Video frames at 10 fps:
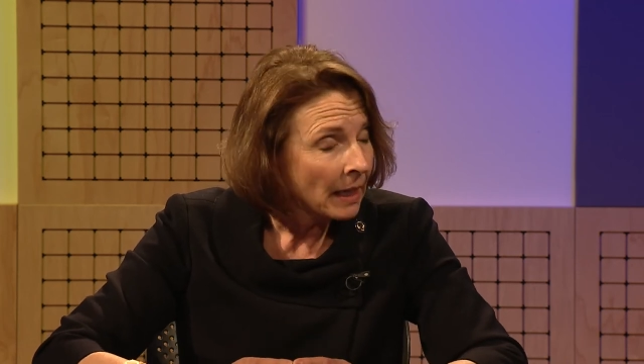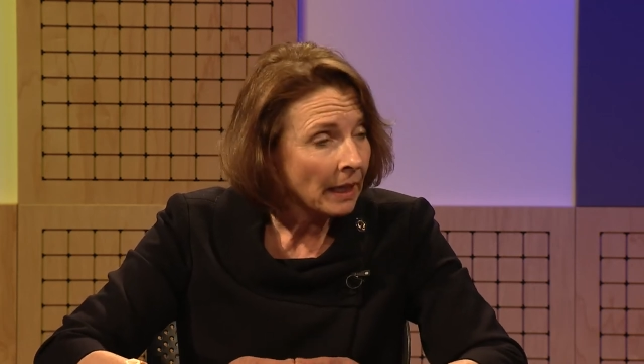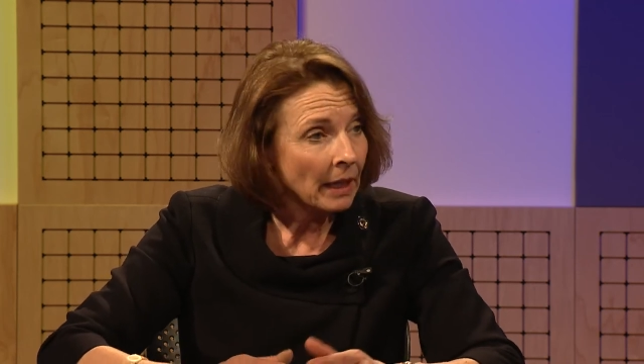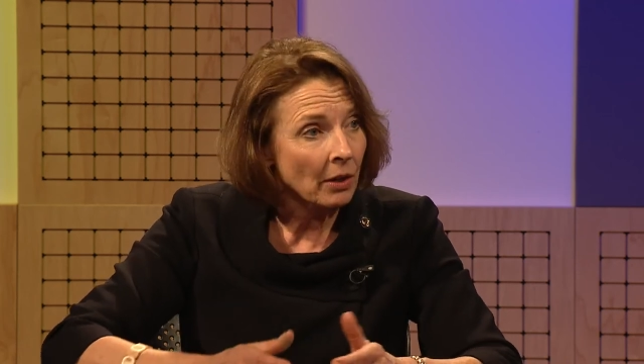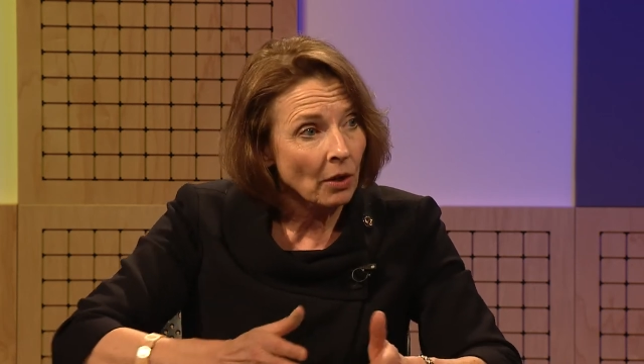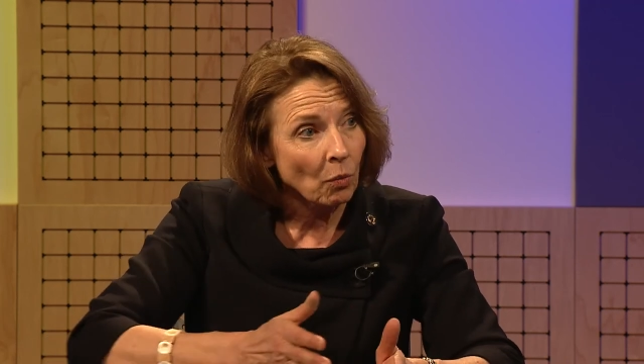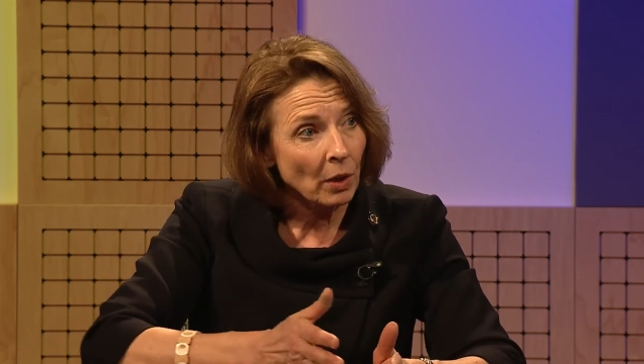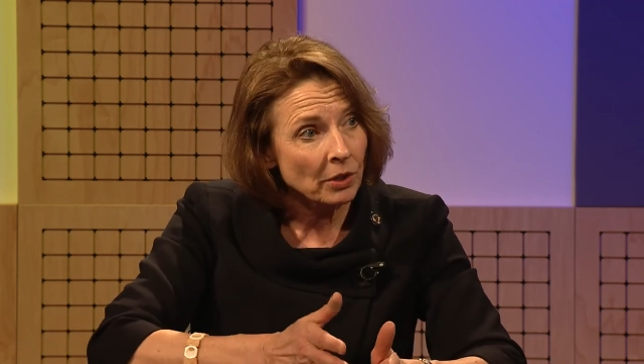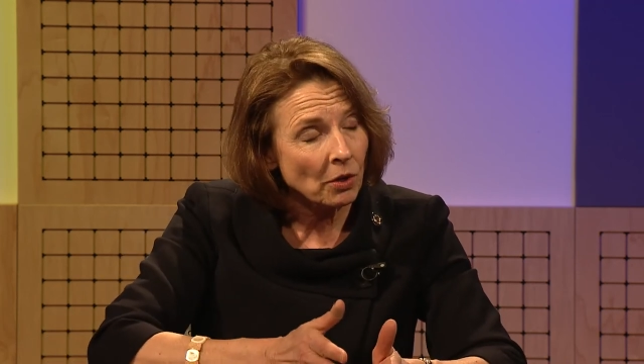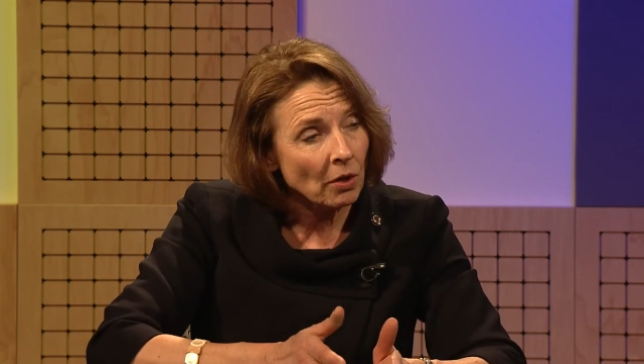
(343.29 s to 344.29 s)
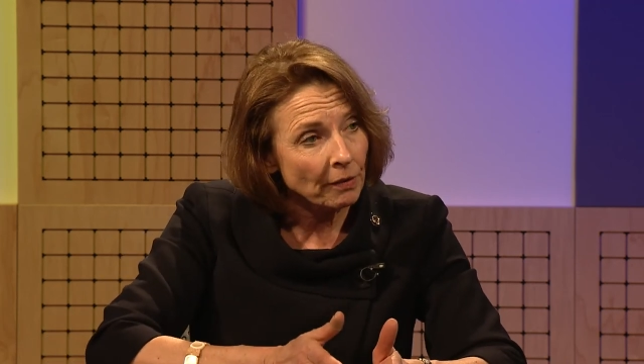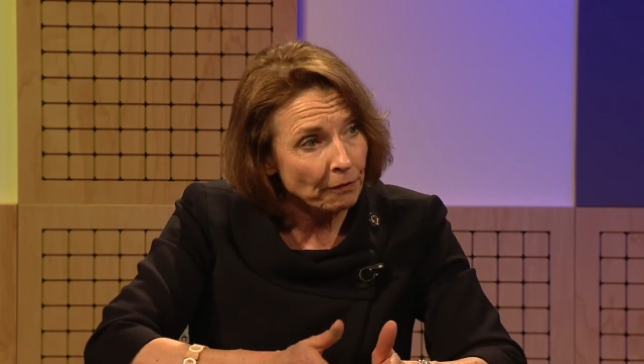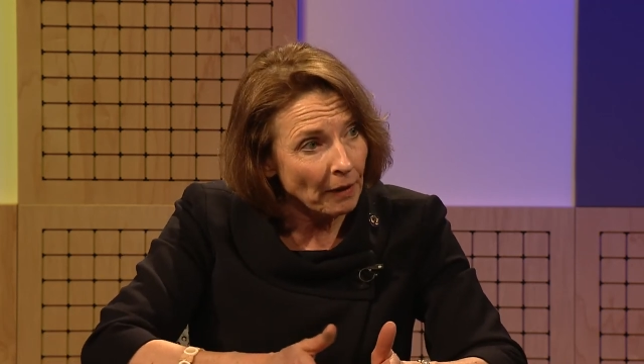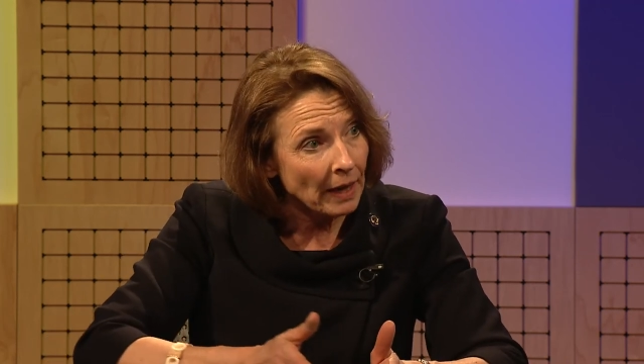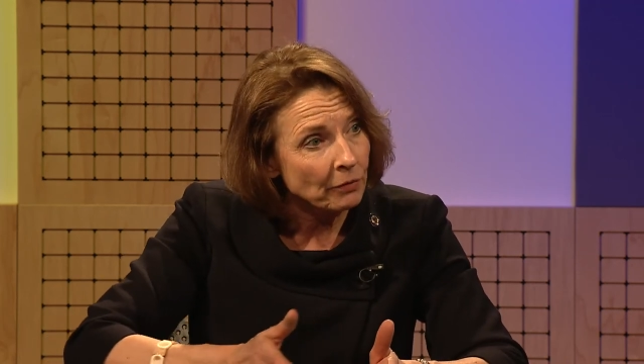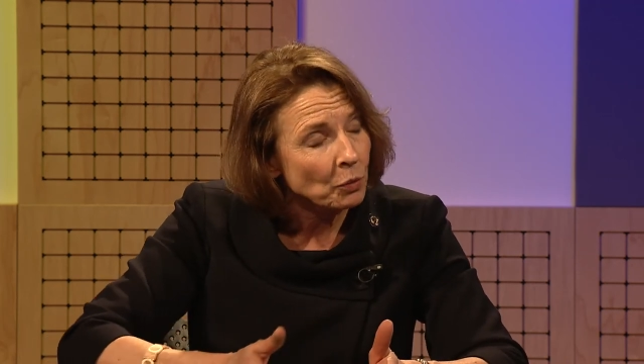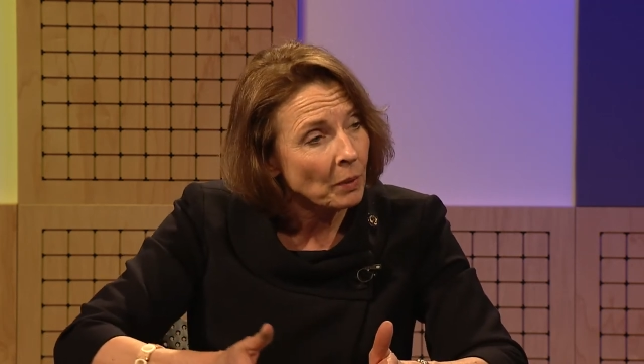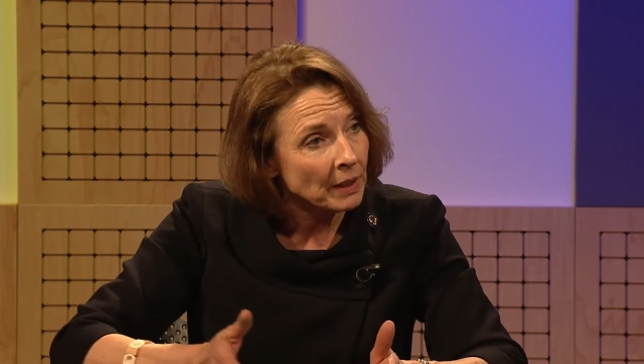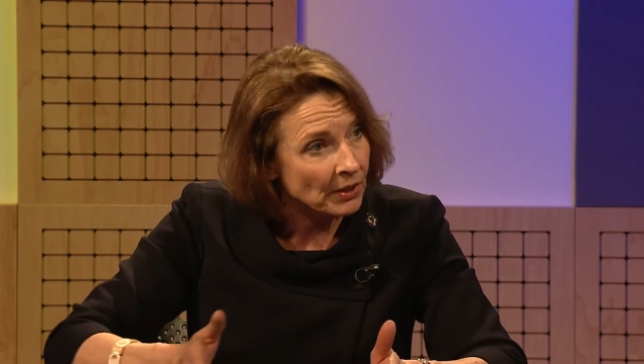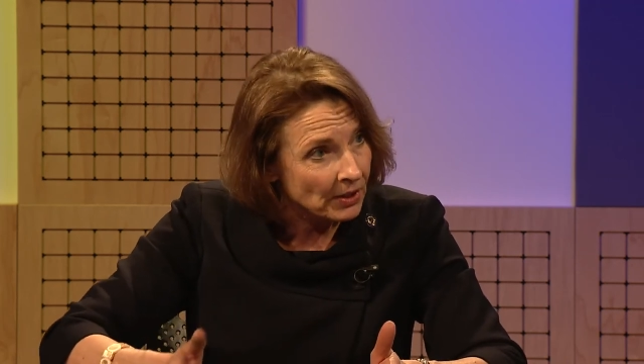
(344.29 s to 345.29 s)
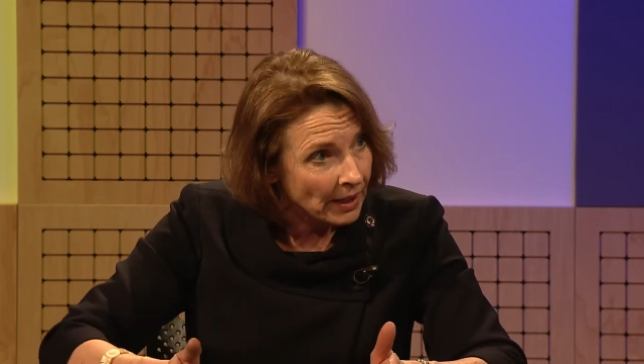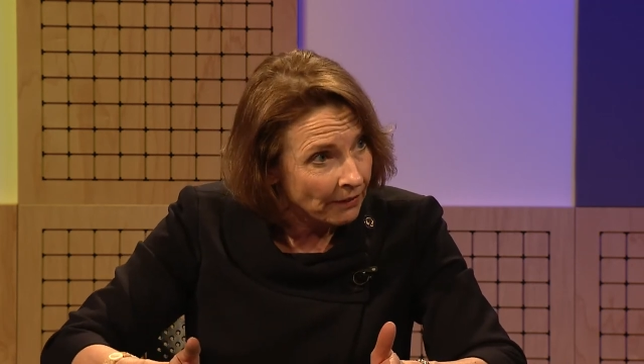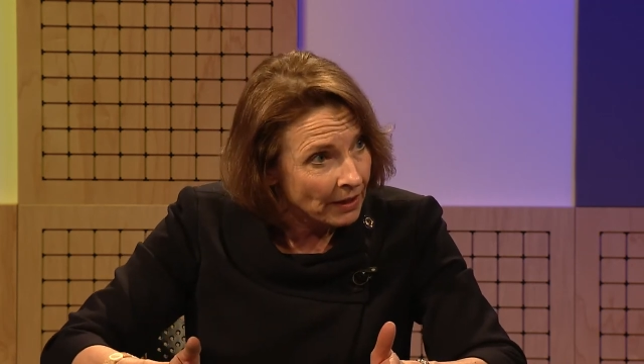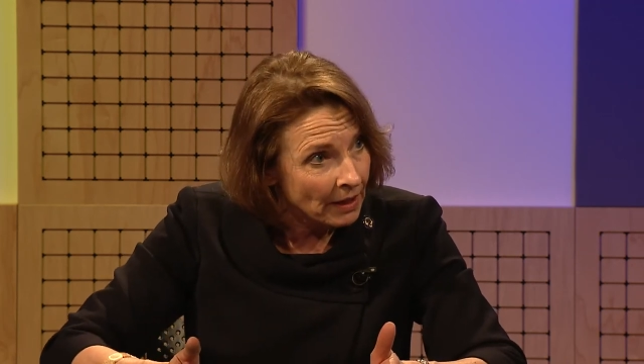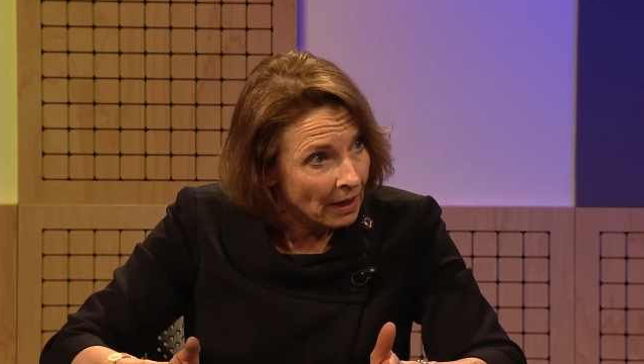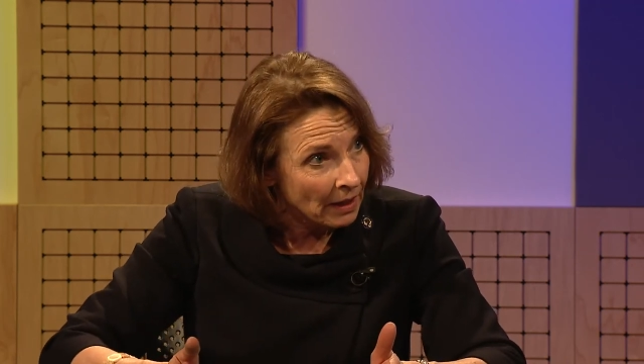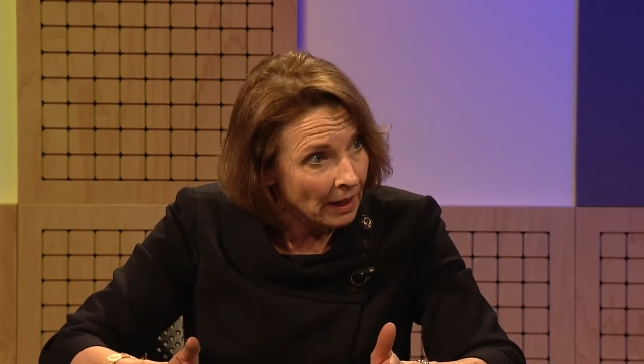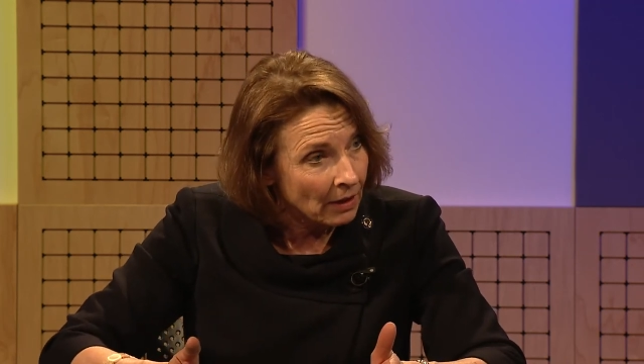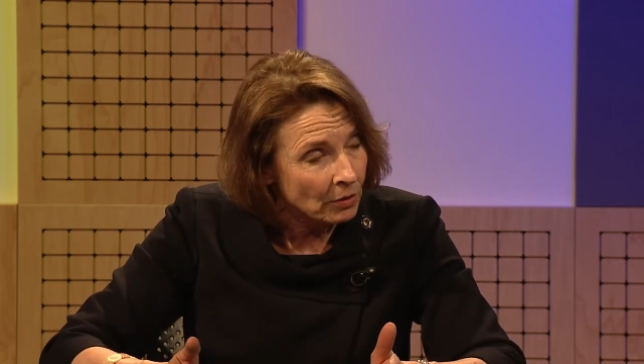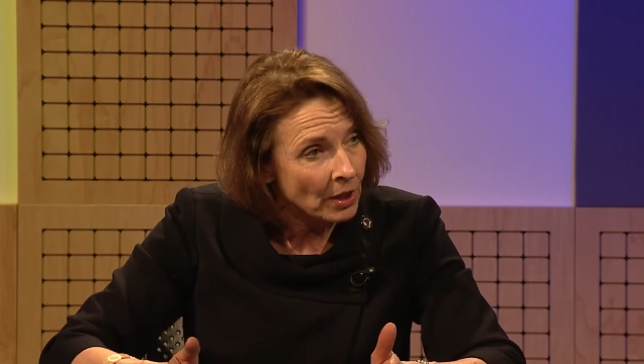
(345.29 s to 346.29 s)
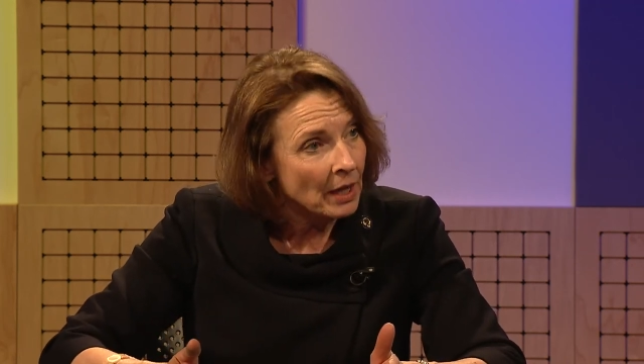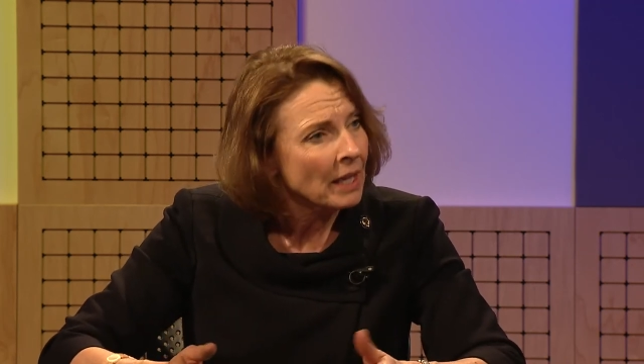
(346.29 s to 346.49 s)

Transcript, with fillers: in what is called a 527 account.